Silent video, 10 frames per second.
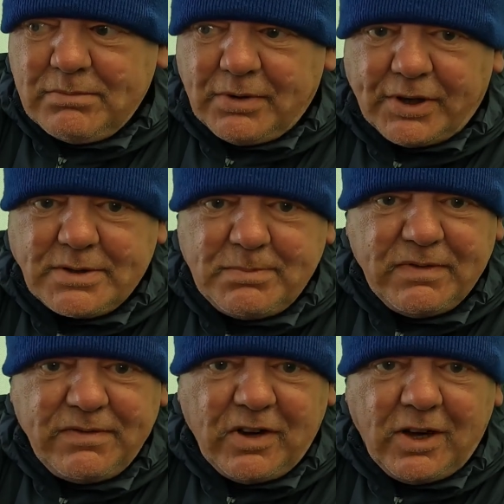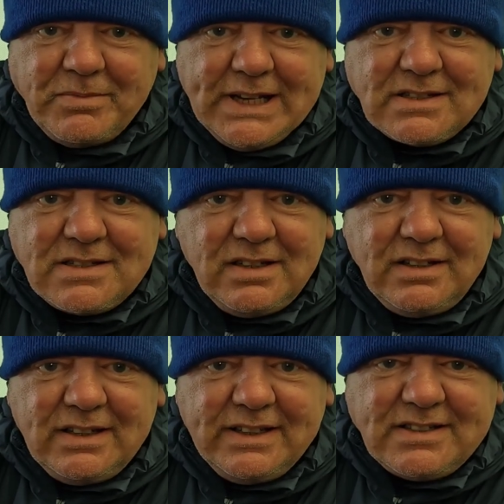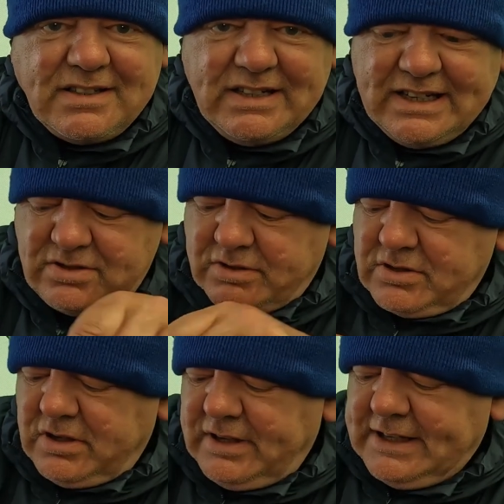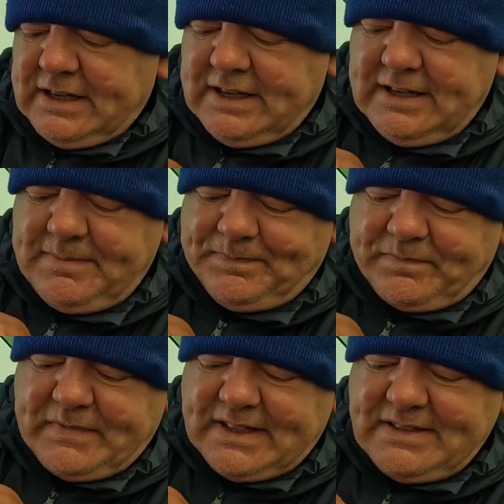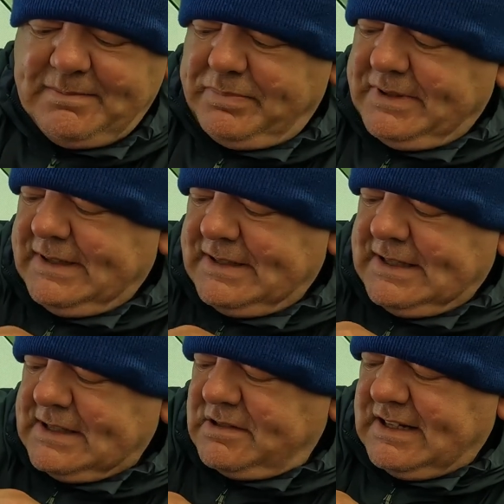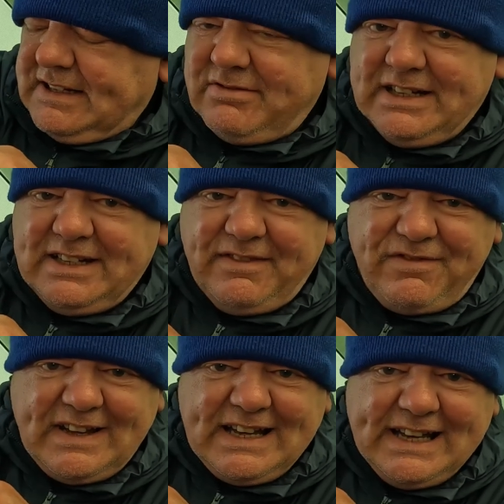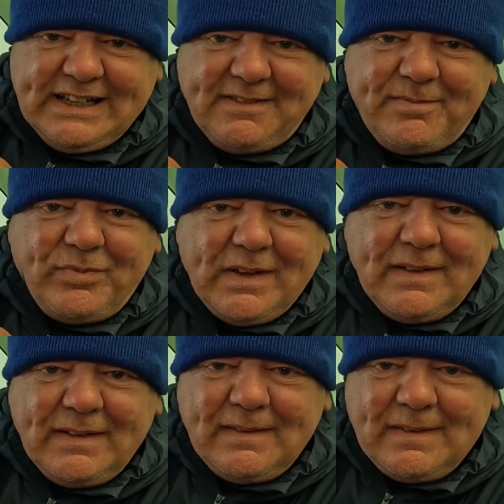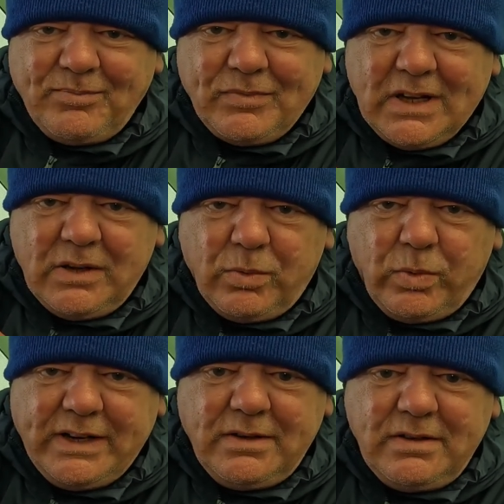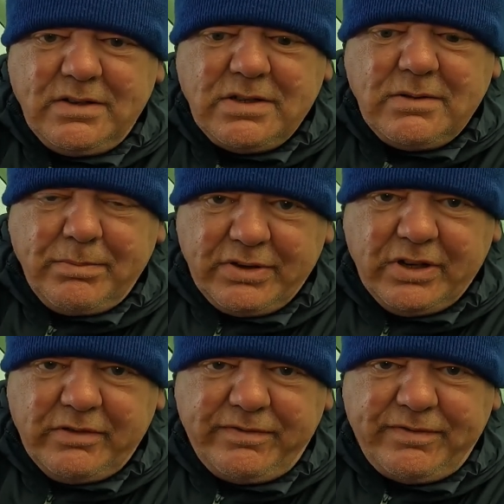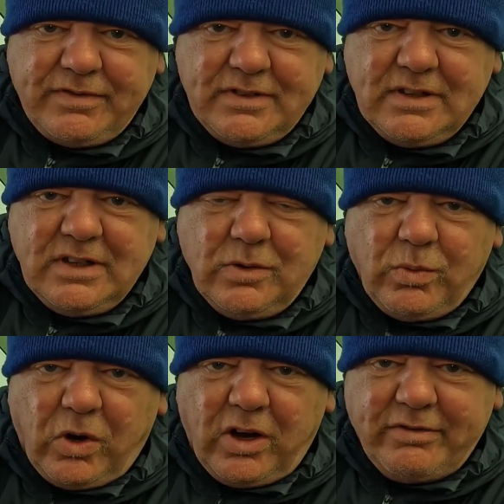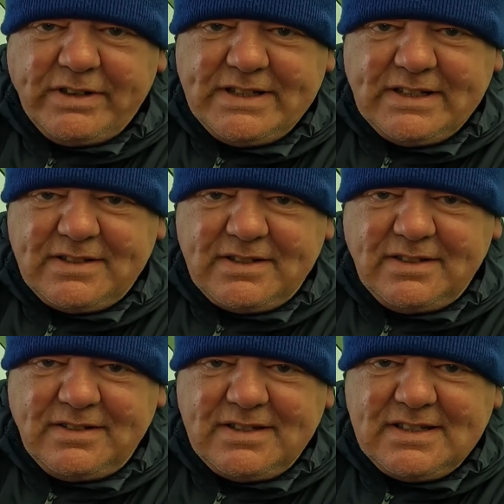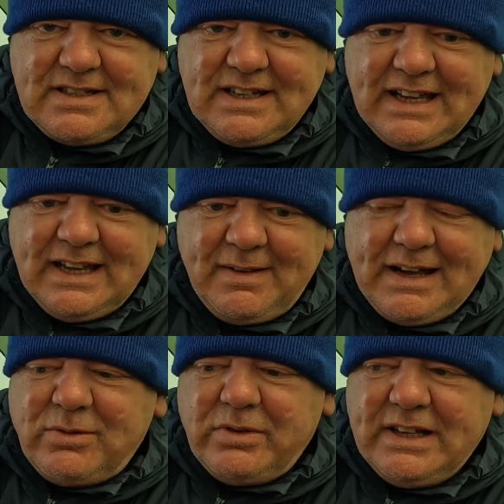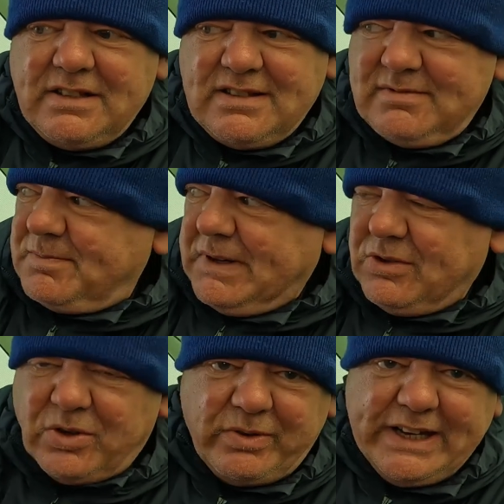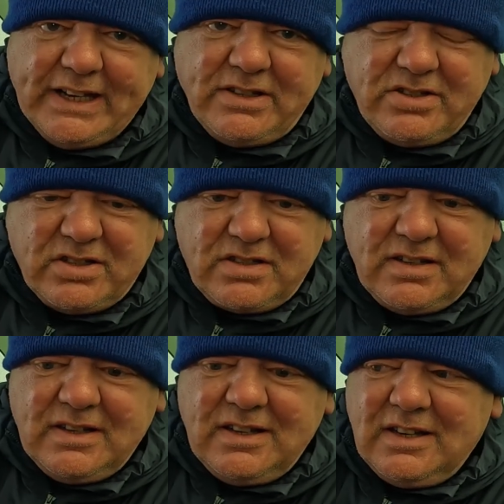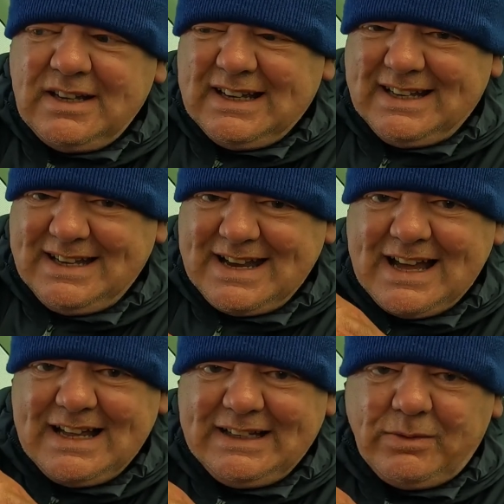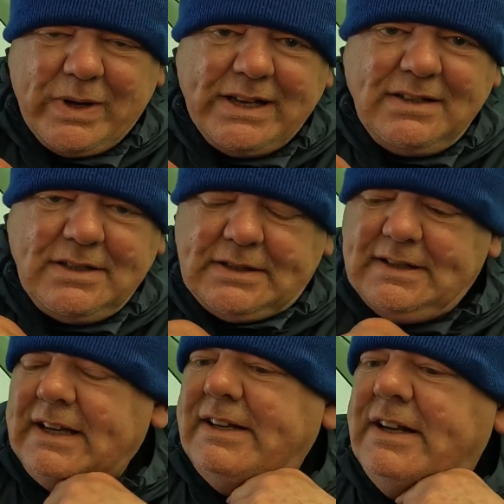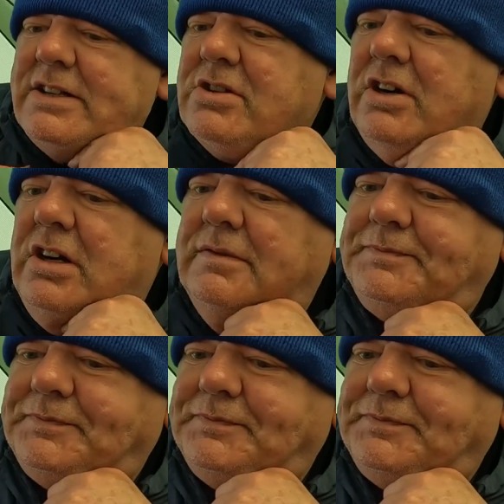but performed excellently today. So it's got like a, is it Pertex, like really fine wind-proof, water-resistant outer. It's been no rain, it's just a gnarly wind, and then it's got